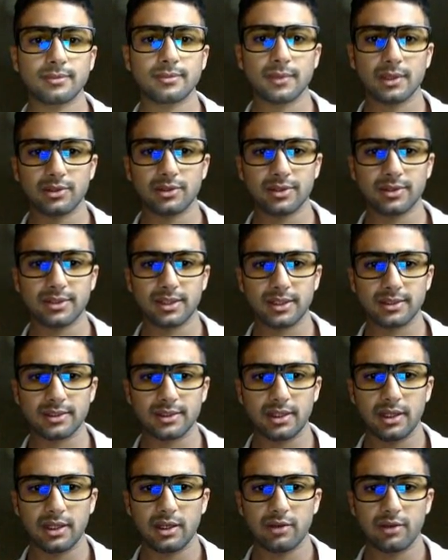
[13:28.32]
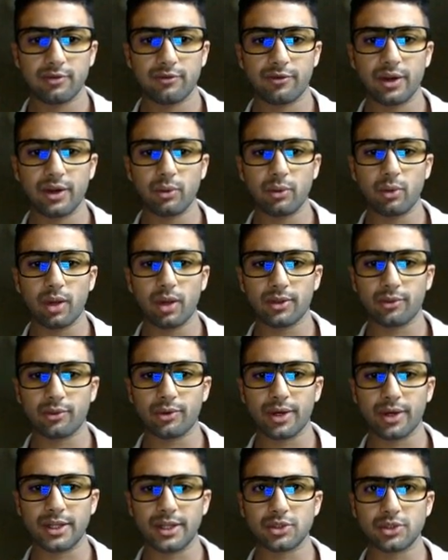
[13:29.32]
so it says free wealth
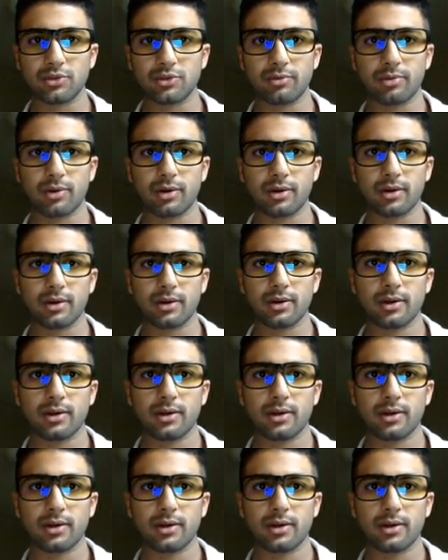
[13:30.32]
creation report.